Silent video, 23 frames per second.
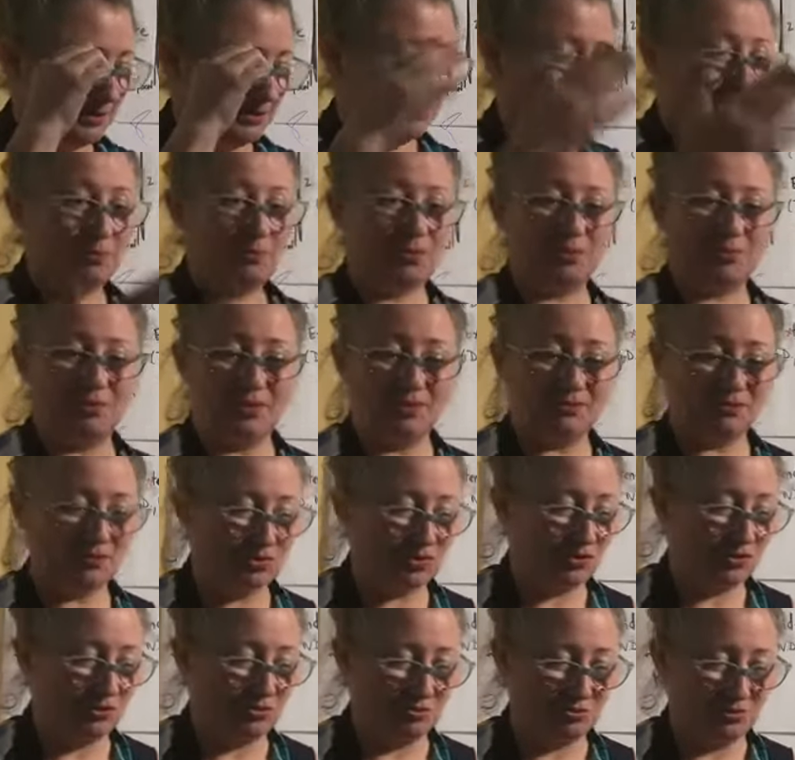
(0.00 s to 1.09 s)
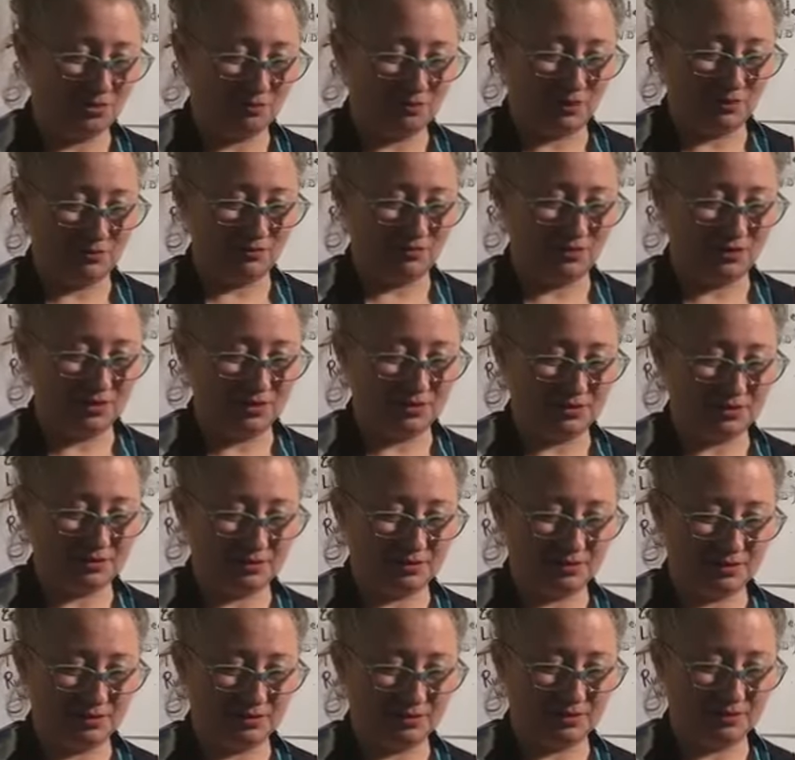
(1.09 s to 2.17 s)
I probably have charcoal on my face.
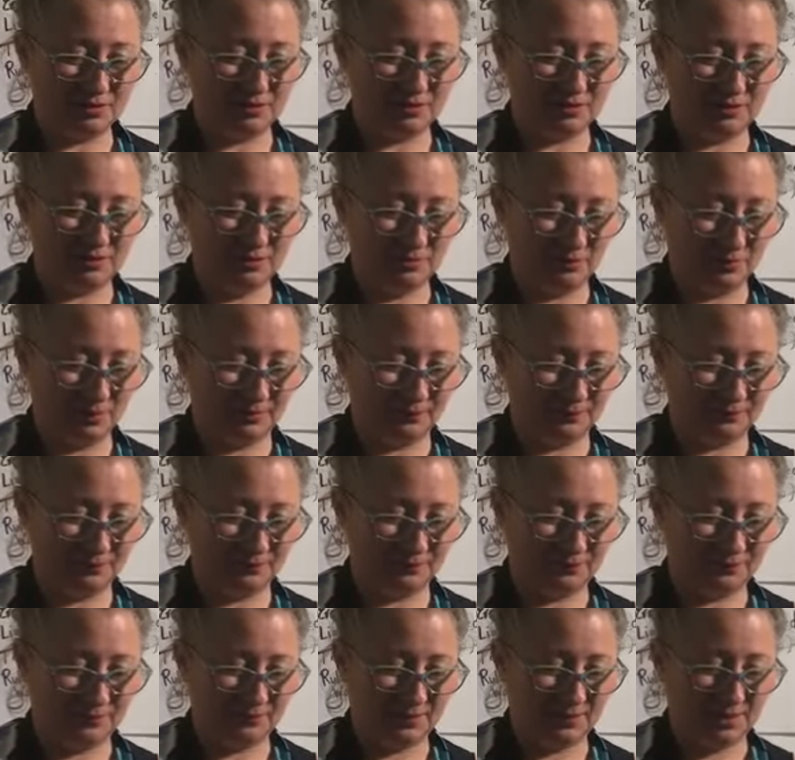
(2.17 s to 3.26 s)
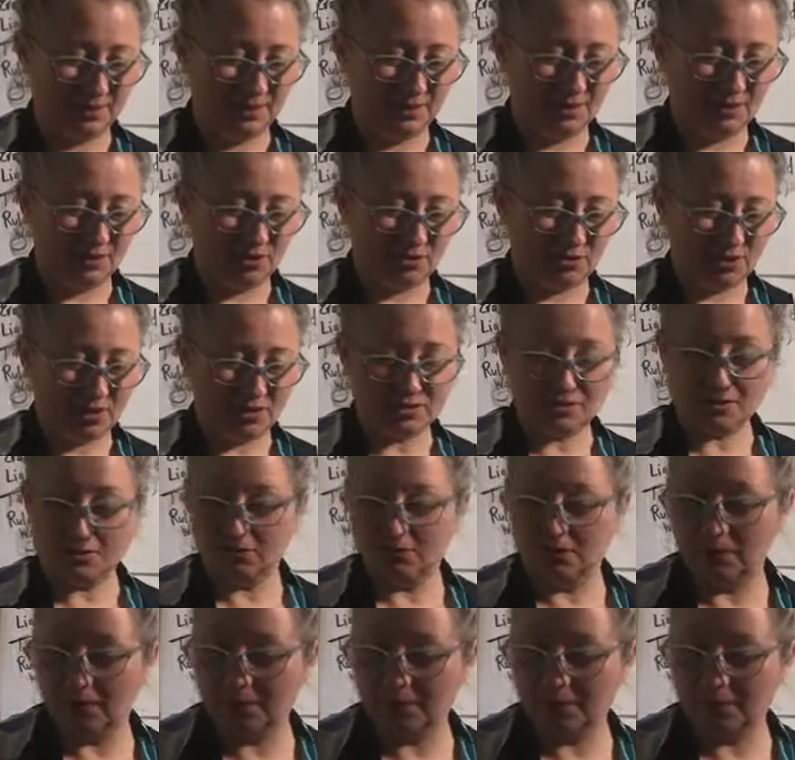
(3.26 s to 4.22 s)
Anyway. Okay, so